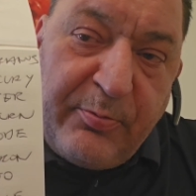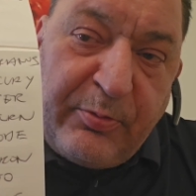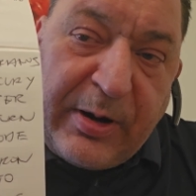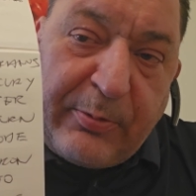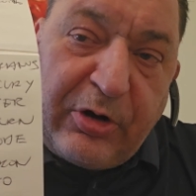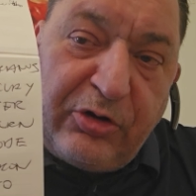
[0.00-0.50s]

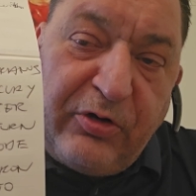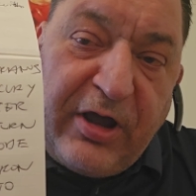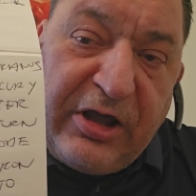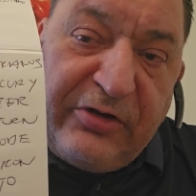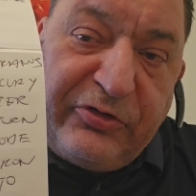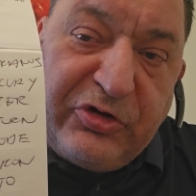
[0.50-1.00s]
But I want to do
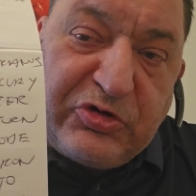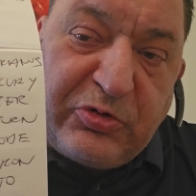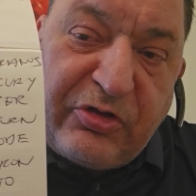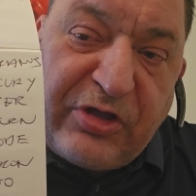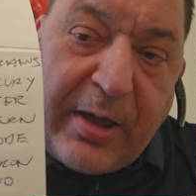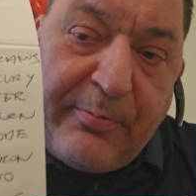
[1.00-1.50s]
interviews
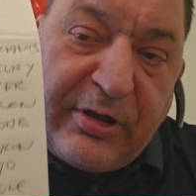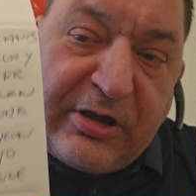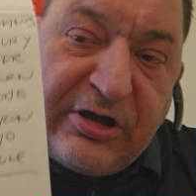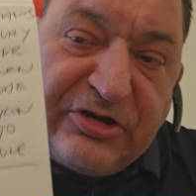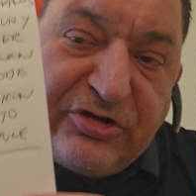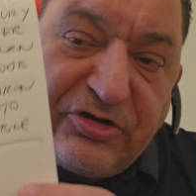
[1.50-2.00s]
with them
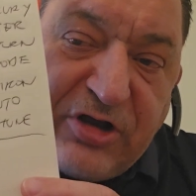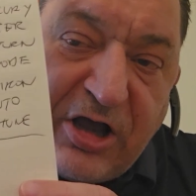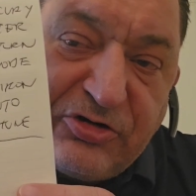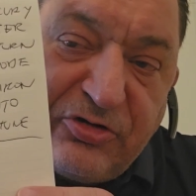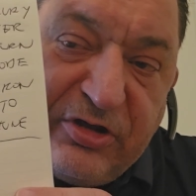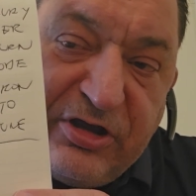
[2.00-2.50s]
because there's also